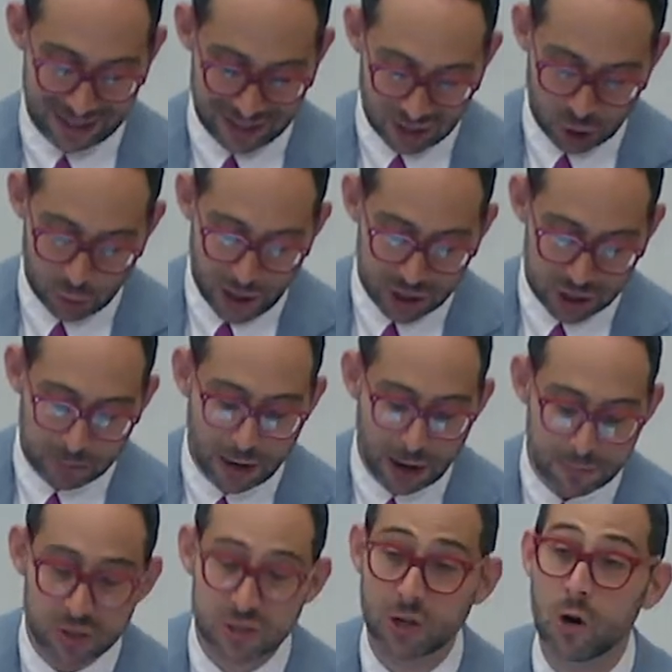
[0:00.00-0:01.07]
The situation
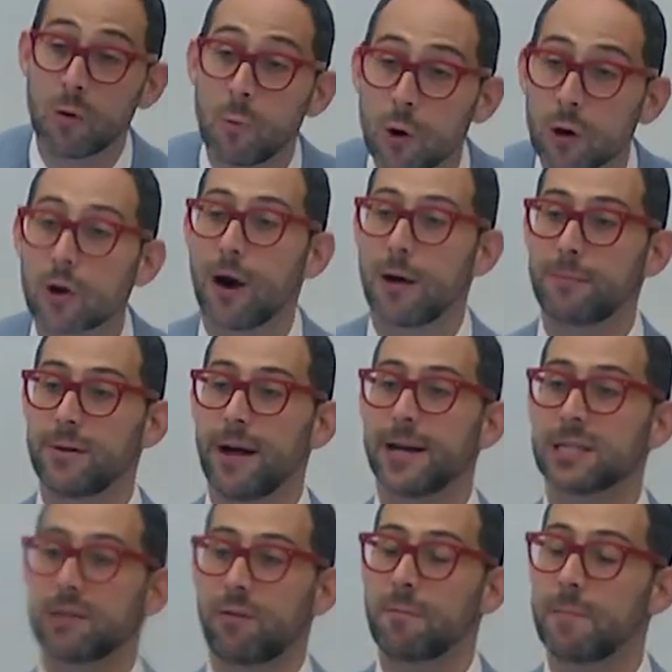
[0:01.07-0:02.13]
becomes still more
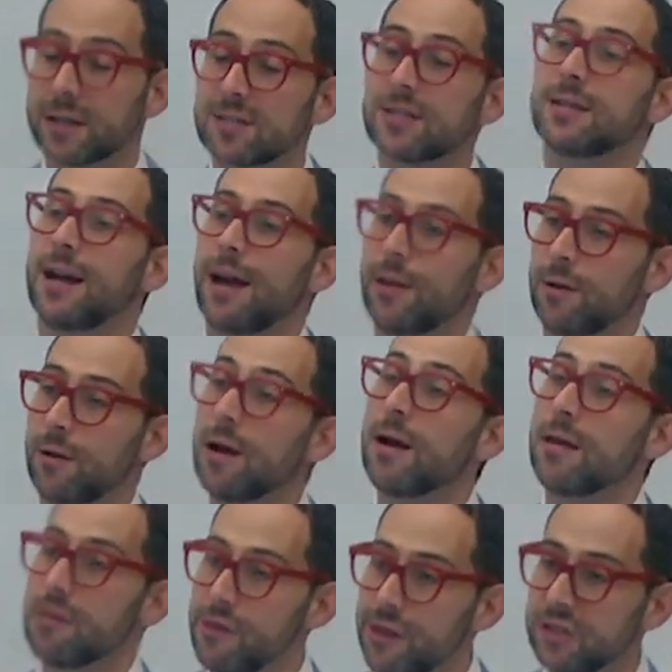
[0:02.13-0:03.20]
complex if we mix together
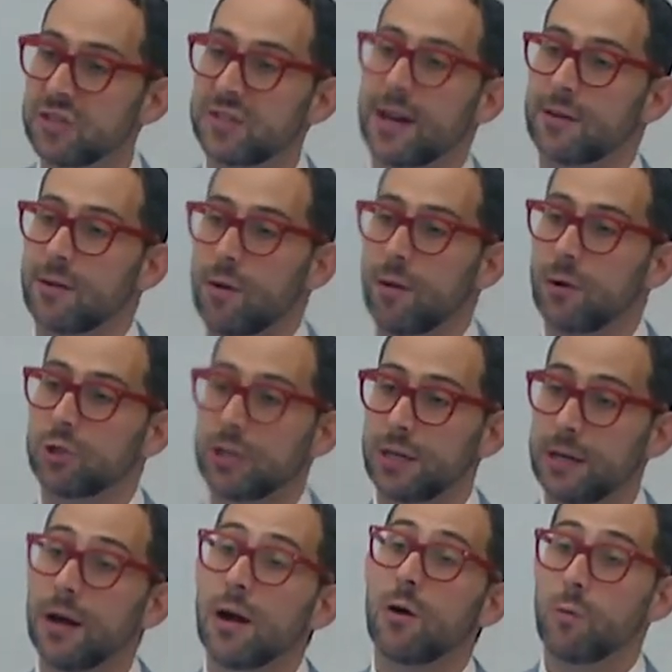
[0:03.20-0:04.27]
this
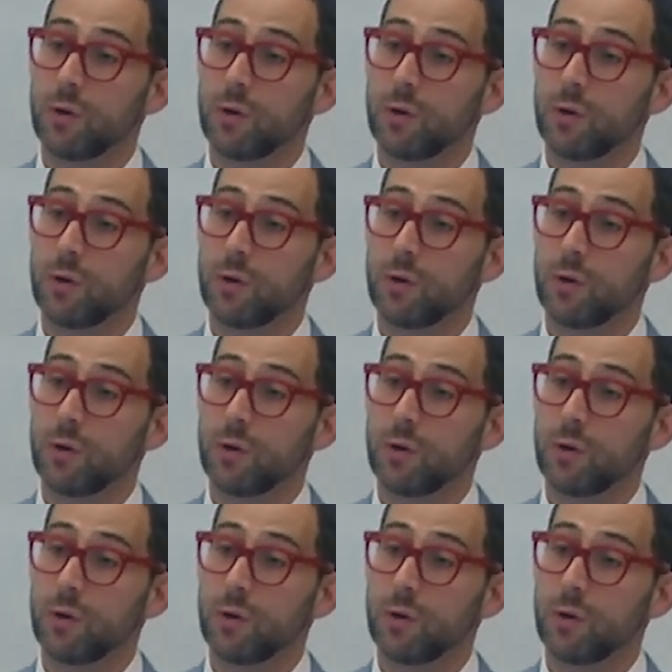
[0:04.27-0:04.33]
technology